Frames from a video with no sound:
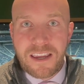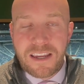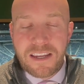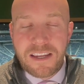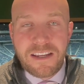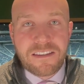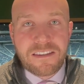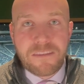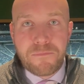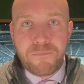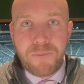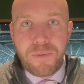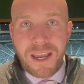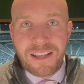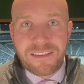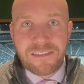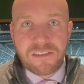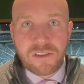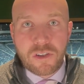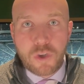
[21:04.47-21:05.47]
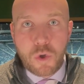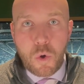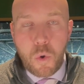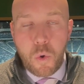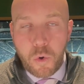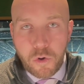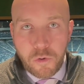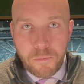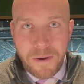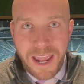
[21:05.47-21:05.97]
He's the best
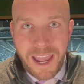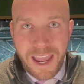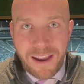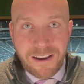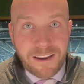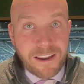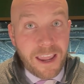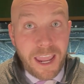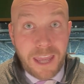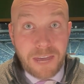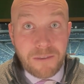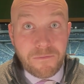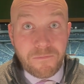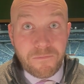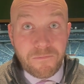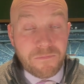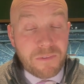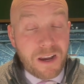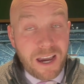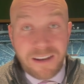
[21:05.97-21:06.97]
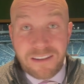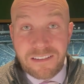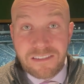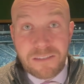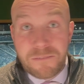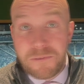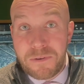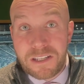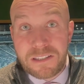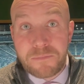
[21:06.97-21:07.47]
quarterback and,
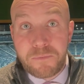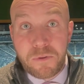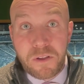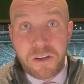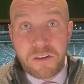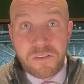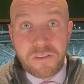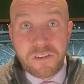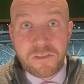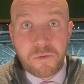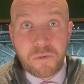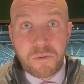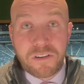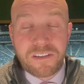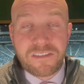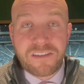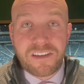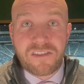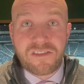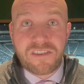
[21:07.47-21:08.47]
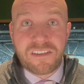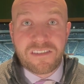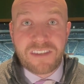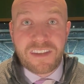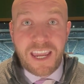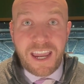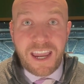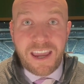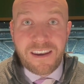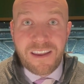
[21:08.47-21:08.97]
honestly, best player this organization has
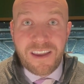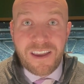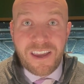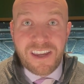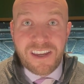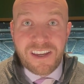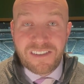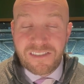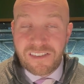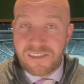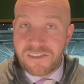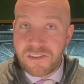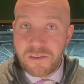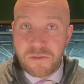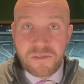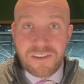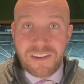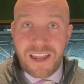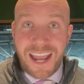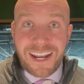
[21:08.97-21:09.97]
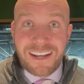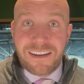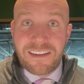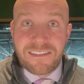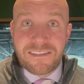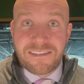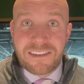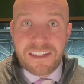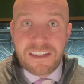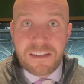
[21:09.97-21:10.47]
had since those
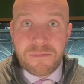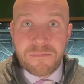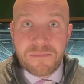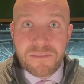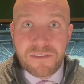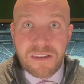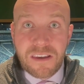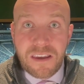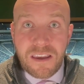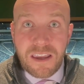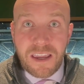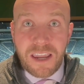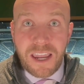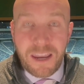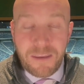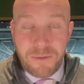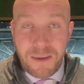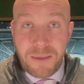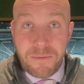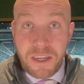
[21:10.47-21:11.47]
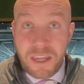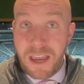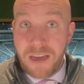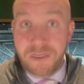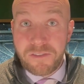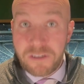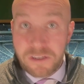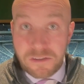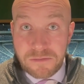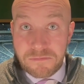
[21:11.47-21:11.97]
90s teams and maybe
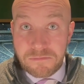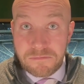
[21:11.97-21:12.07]
ever.